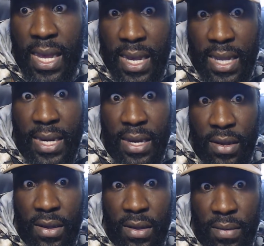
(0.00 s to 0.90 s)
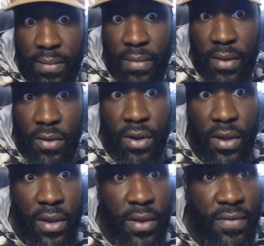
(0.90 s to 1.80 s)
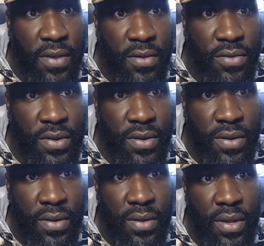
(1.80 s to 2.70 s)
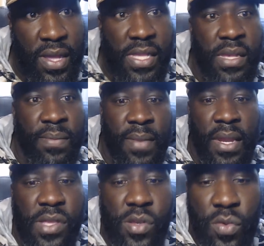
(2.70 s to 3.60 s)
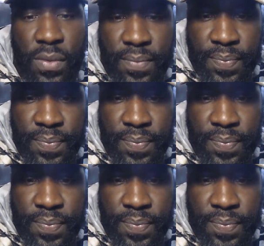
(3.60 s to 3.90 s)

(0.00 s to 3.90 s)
under the order of Yahusha and submit it to him.